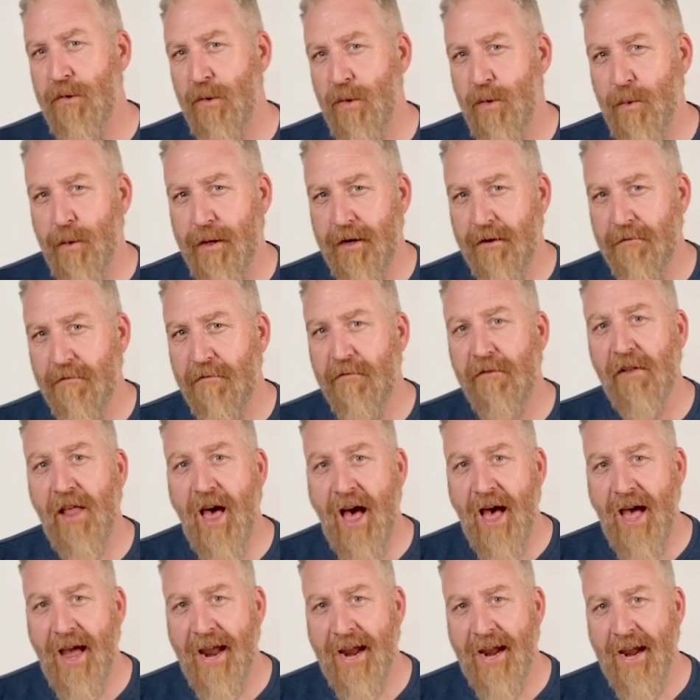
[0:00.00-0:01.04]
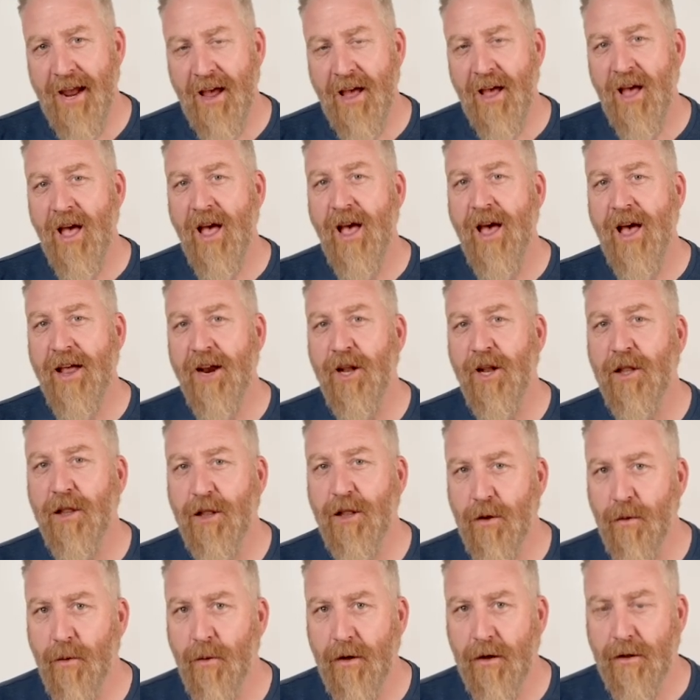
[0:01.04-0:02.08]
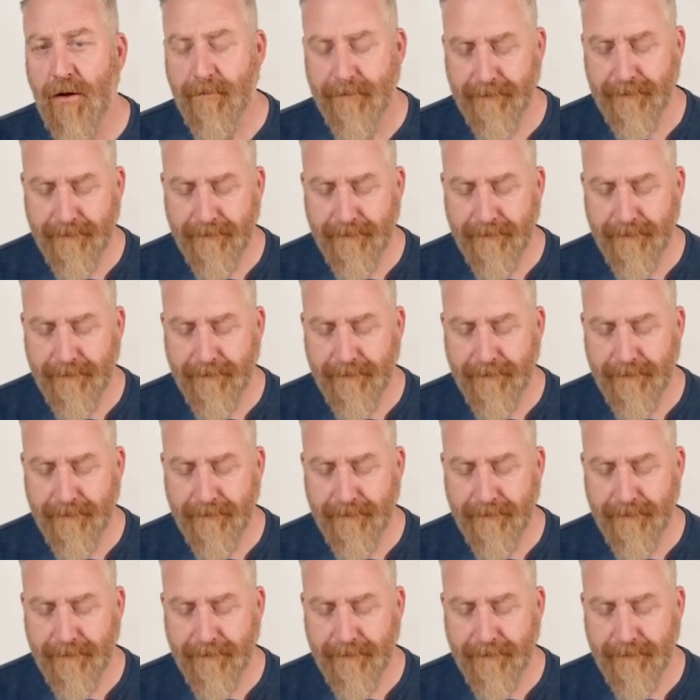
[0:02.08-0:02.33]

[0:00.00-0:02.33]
between a fly and a lure.